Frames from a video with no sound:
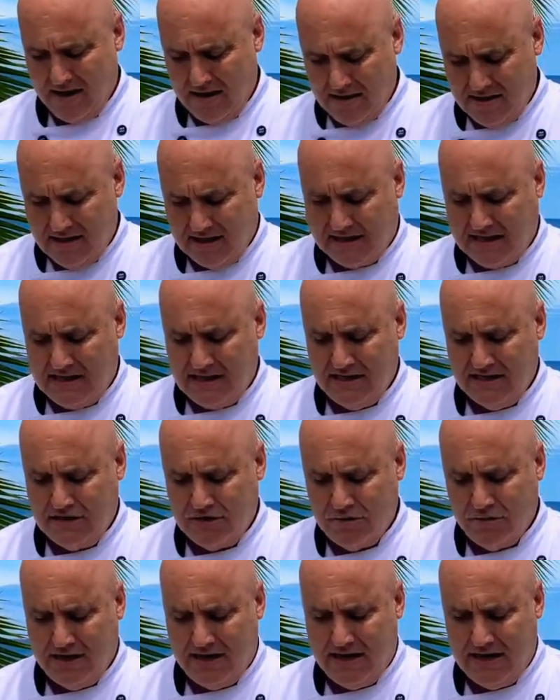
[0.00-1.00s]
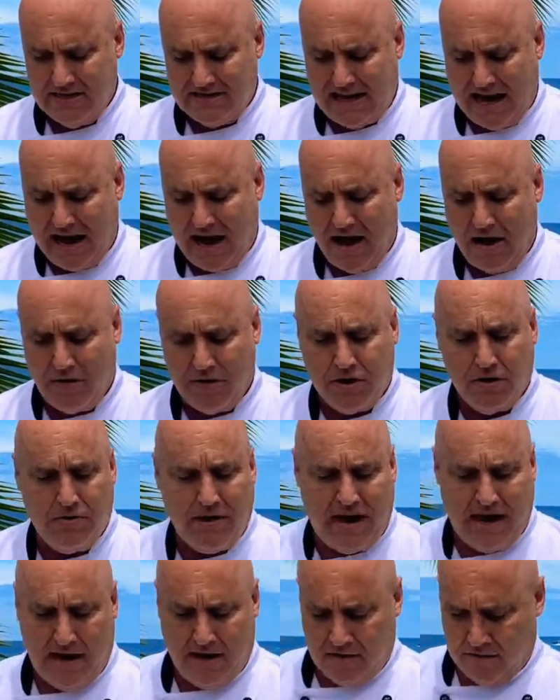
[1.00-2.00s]
The key to it is how you
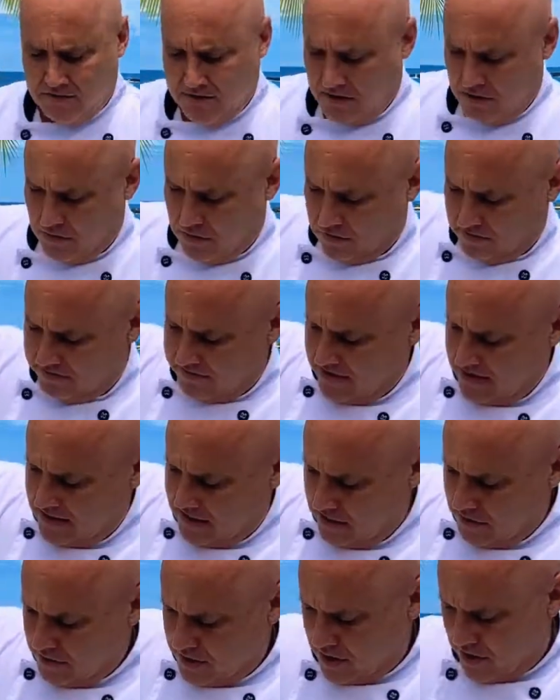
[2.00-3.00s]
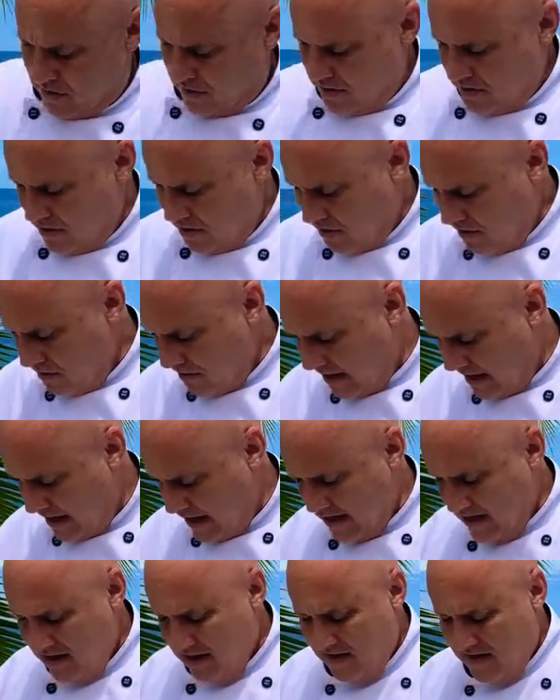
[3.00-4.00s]
handle your phyllo dough. Okay,
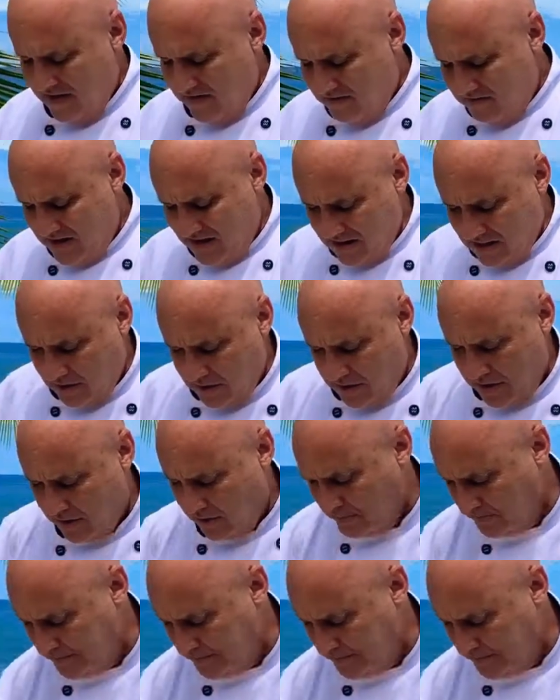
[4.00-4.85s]
phyllo dough.